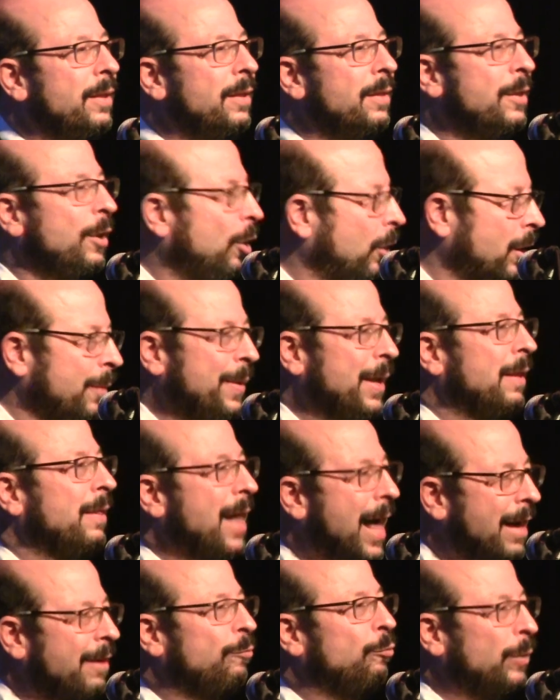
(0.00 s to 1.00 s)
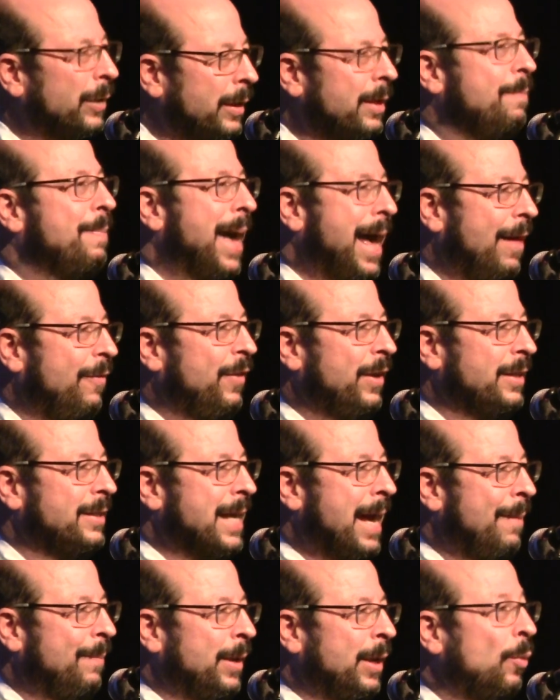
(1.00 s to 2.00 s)
there are going to be a lot of really bad things
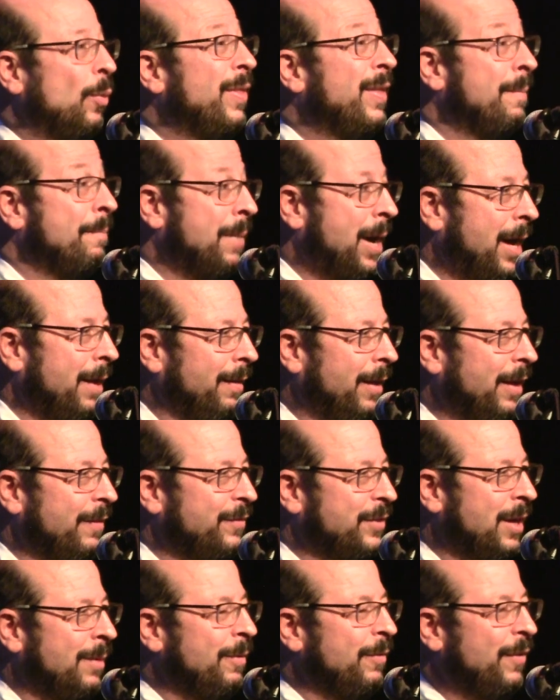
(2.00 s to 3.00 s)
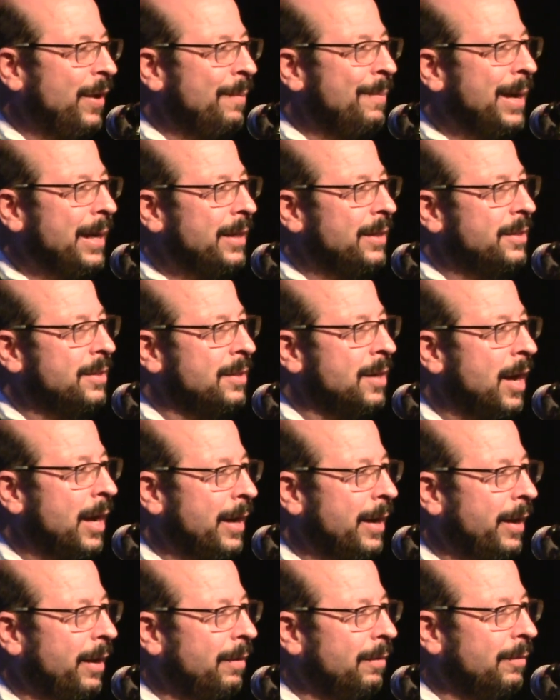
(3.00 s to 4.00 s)
happening within my lifetime if I make it to
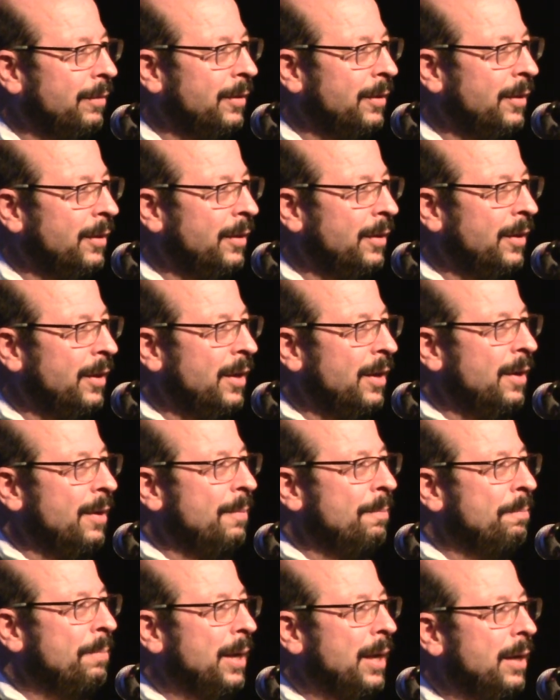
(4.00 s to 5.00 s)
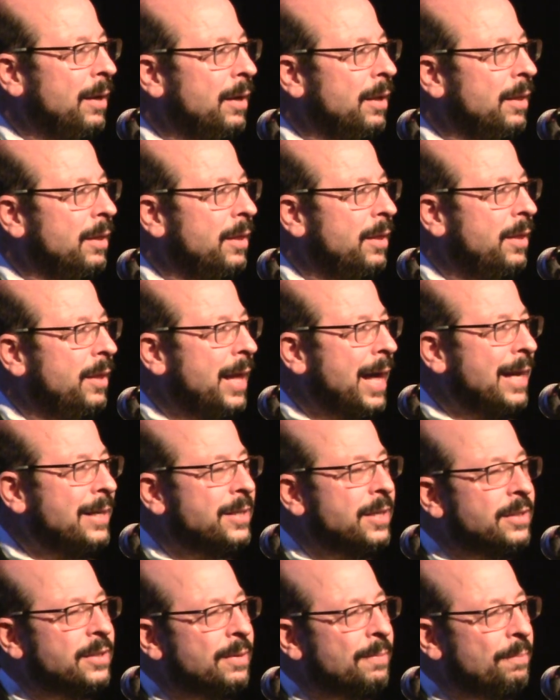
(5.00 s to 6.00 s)
ninety. But
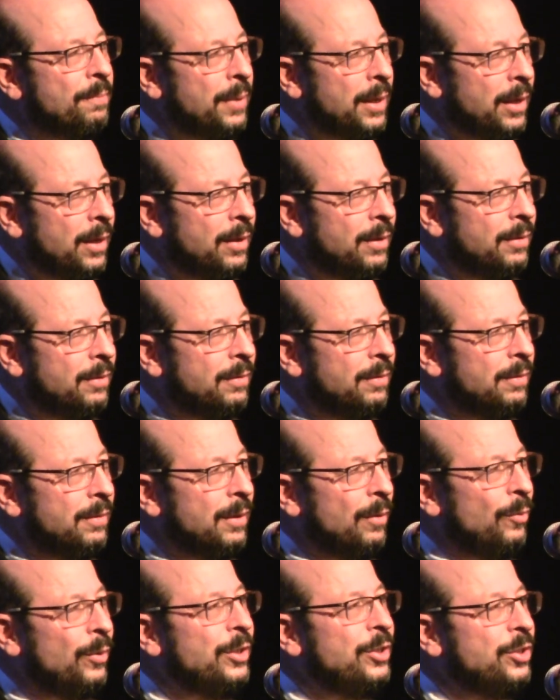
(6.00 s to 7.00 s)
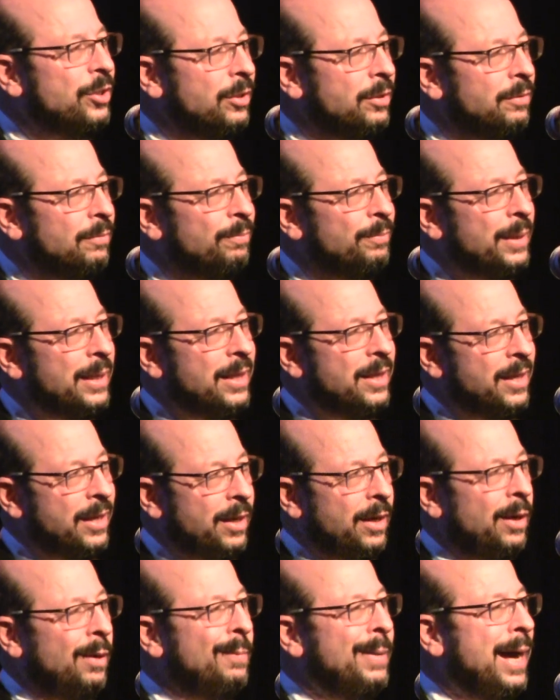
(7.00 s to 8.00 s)
that doesn't mean that we shouldn't be
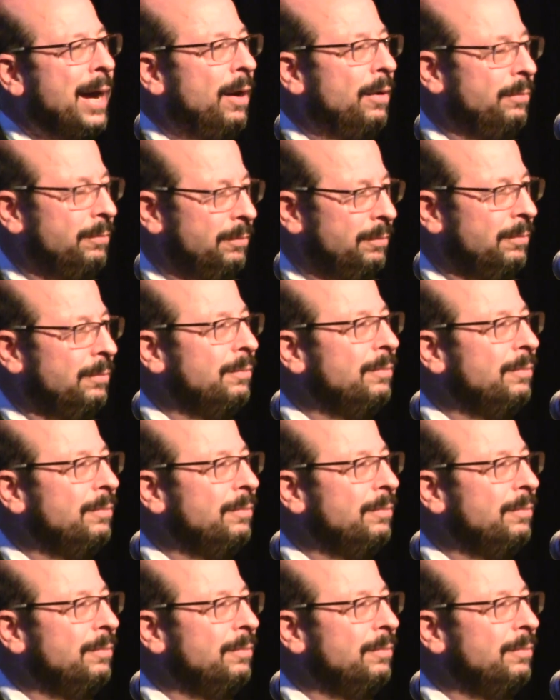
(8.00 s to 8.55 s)
thinking about,